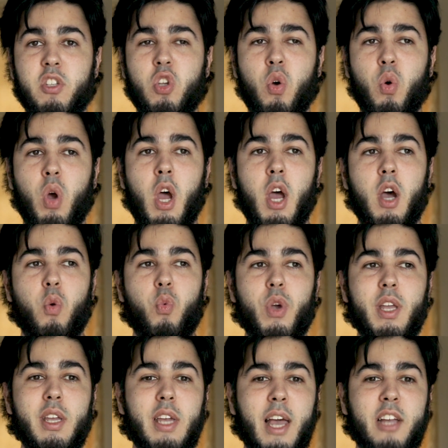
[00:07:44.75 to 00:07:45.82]
So
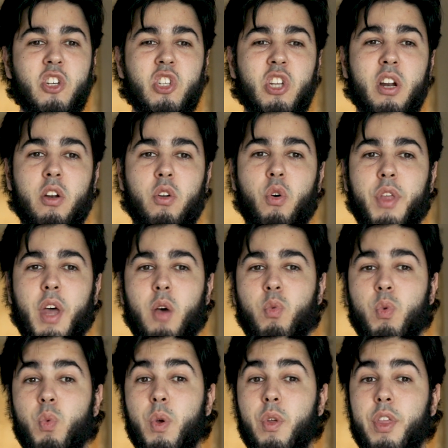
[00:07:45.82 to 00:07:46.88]
we actually didn't know that
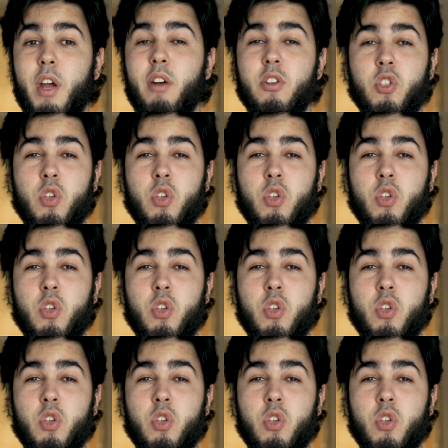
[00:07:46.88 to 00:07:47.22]
when we were there,